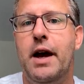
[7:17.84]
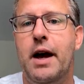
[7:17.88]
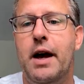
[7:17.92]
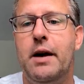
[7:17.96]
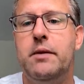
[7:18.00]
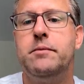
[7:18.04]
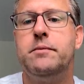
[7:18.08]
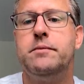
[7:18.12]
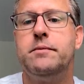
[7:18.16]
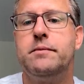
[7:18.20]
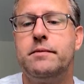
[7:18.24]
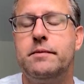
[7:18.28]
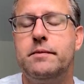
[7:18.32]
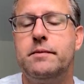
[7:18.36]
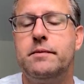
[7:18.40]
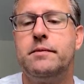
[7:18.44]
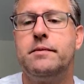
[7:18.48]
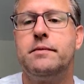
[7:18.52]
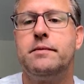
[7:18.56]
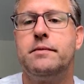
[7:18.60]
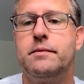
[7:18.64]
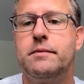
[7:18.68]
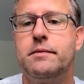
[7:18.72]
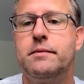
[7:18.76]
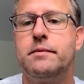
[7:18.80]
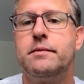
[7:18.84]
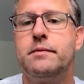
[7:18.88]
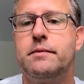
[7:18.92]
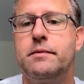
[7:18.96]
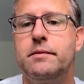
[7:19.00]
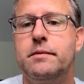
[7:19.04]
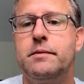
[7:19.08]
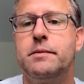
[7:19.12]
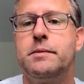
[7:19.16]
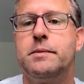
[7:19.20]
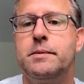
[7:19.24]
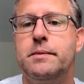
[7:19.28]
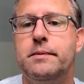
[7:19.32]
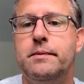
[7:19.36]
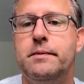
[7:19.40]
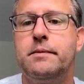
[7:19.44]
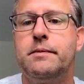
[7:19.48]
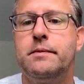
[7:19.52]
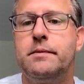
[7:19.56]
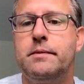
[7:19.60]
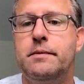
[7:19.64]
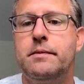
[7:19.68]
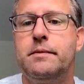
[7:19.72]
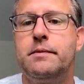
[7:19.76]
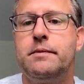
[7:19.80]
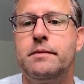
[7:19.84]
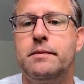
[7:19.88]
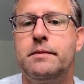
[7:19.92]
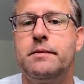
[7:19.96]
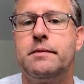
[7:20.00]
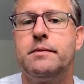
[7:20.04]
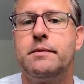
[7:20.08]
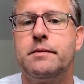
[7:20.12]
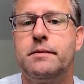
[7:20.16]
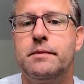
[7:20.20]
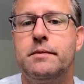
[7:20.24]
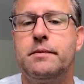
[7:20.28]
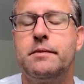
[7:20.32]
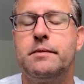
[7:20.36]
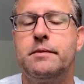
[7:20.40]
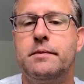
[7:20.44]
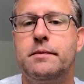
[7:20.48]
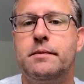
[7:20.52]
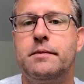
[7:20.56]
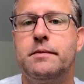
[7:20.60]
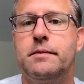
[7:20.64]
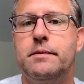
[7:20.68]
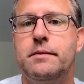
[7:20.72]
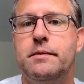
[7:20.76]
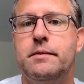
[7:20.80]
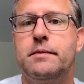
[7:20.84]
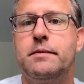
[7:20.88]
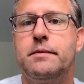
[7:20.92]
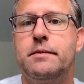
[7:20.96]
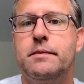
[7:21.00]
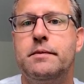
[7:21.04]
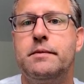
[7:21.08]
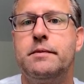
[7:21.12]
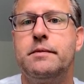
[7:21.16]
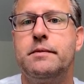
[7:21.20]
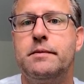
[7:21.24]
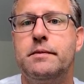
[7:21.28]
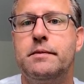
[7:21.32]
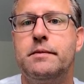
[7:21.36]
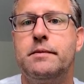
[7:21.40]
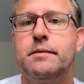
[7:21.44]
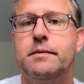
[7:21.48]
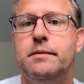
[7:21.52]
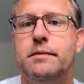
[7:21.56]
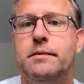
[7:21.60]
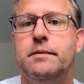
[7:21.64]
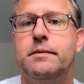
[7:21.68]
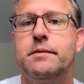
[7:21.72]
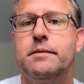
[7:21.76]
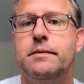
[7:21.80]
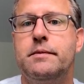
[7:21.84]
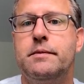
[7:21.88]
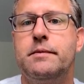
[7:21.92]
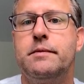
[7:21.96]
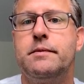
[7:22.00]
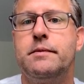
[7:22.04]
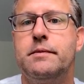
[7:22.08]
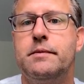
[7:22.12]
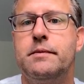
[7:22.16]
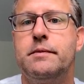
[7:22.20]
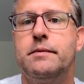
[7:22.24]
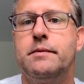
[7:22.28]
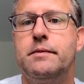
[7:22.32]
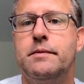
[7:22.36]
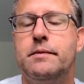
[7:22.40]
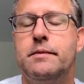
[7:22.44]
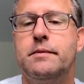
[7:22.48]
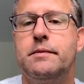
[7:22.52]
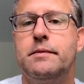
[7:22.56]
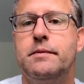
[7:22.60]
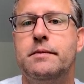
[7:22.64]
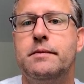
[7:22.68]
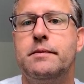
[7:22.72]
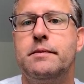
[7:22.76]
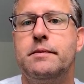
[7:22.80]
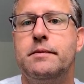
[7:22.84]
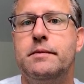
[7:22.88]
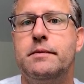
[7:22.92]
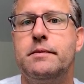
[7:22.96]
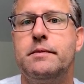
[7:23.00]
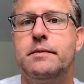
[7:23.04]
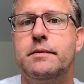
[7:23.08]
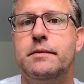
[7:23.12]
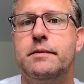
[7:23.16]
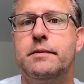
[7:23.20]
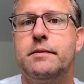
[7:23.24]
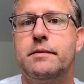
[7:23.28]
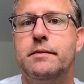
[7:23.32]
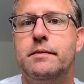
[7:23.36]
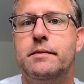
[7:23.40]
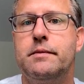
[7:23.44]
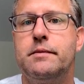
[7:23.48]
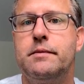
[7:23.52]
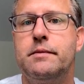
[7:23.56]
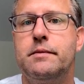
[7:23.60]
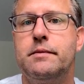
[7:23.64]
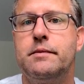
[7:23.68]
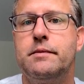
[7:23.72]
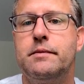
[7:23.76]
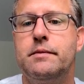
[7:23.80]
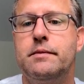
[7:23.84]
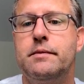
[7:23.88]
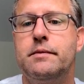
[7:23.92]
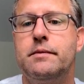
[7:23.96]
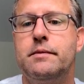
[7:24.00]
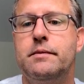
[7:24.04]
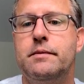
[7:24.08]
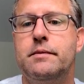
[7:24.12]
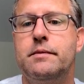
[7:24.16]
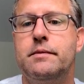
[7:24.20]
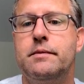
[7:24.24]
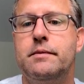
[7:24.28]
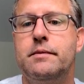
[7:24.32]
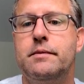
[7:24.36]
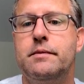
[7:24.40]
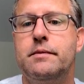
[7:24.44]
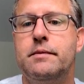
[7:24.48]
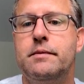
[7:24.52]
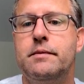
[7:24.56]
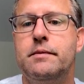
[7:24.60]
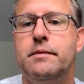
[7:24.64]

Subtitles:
The person shown says nothing.